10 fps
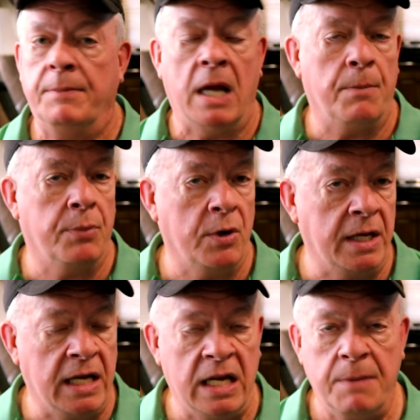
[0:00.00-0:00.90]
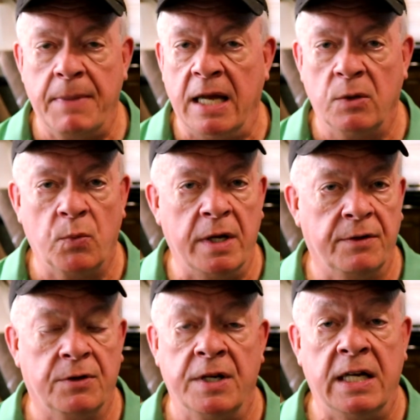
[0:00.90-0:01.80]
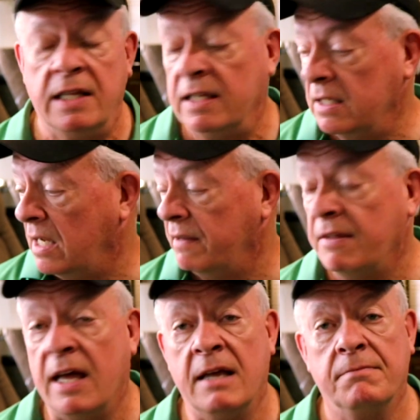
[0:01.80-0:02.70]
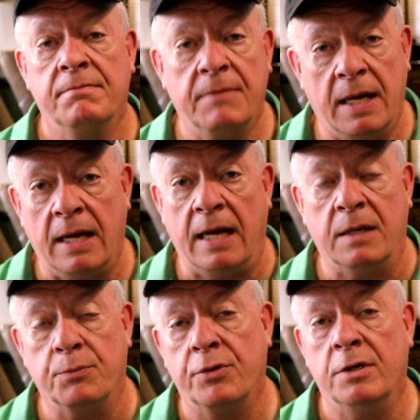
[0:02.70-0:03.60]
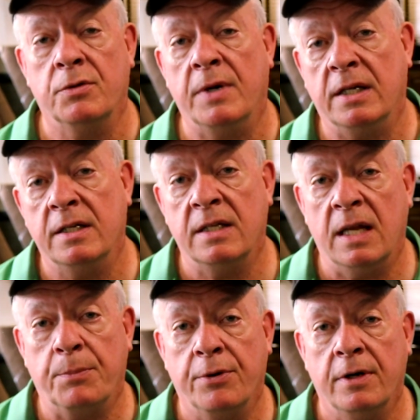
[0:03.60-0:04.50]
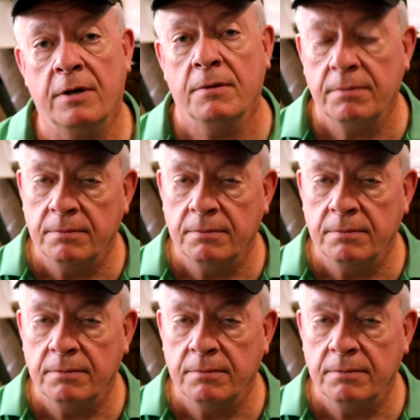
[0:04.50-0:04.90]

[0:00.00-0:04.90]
not burning any bandwidth or anything like that. I can print directly to that printer.